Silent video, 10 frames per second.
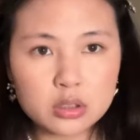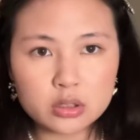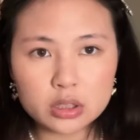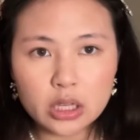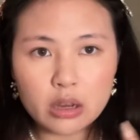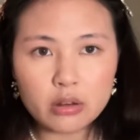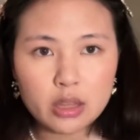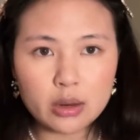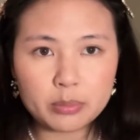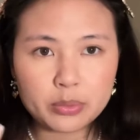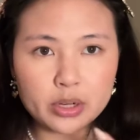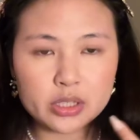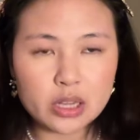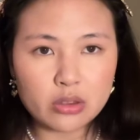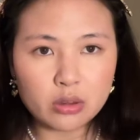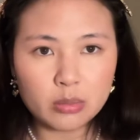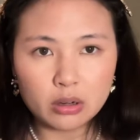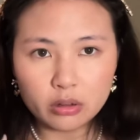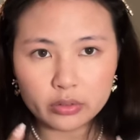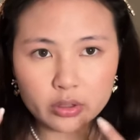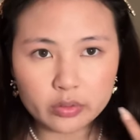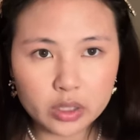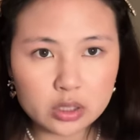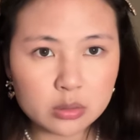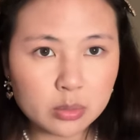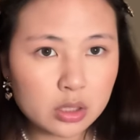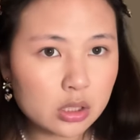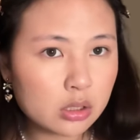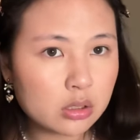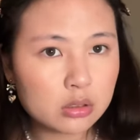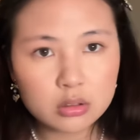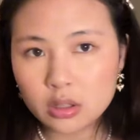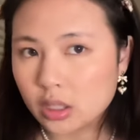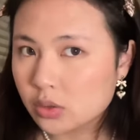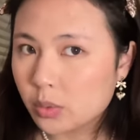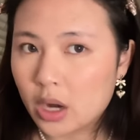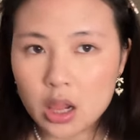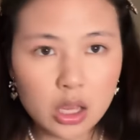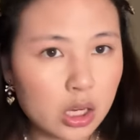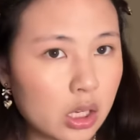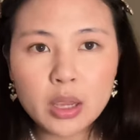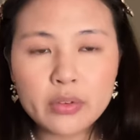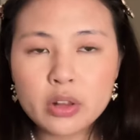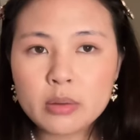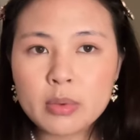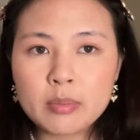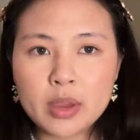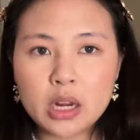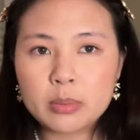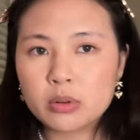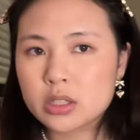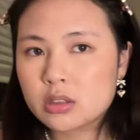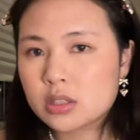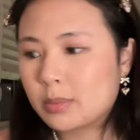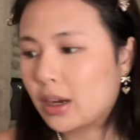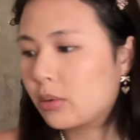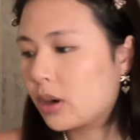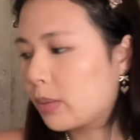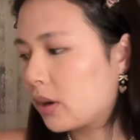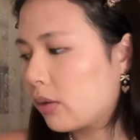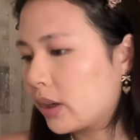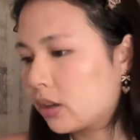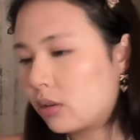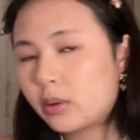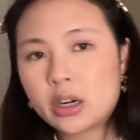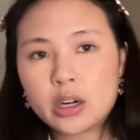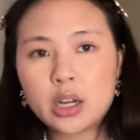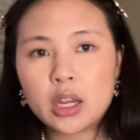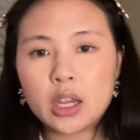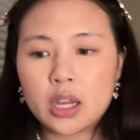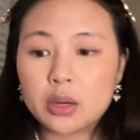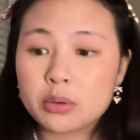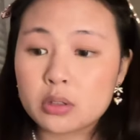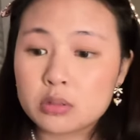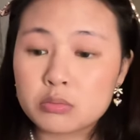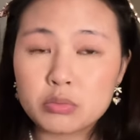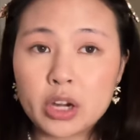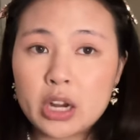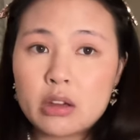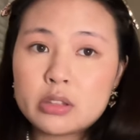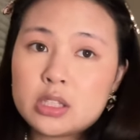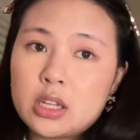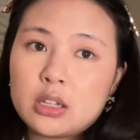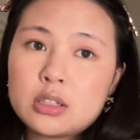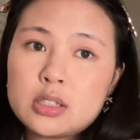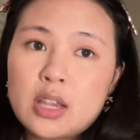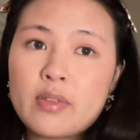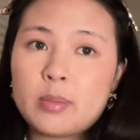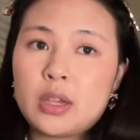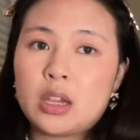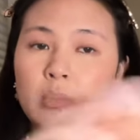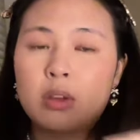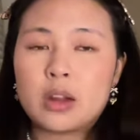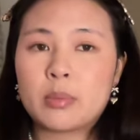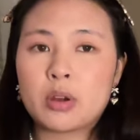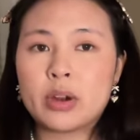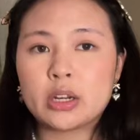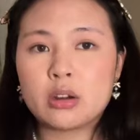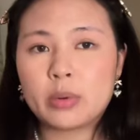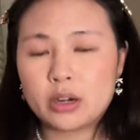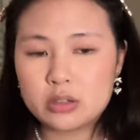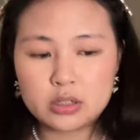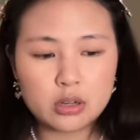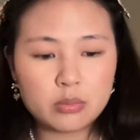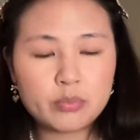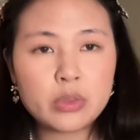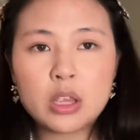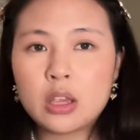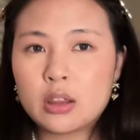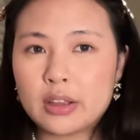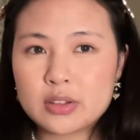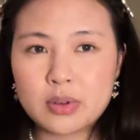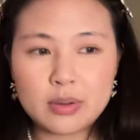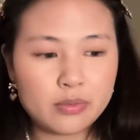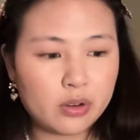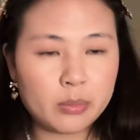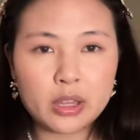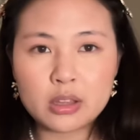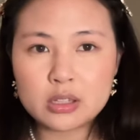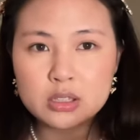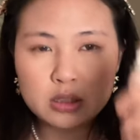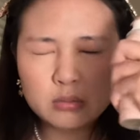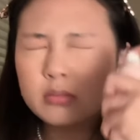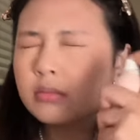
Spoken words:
you see how it like brings out the middle of your face more? That's what I like. I feel like my makeup always looks better when I'm going nowhere. And right now it's like 7 p.m. and I'm going nowhere, so that's why I'm filming this.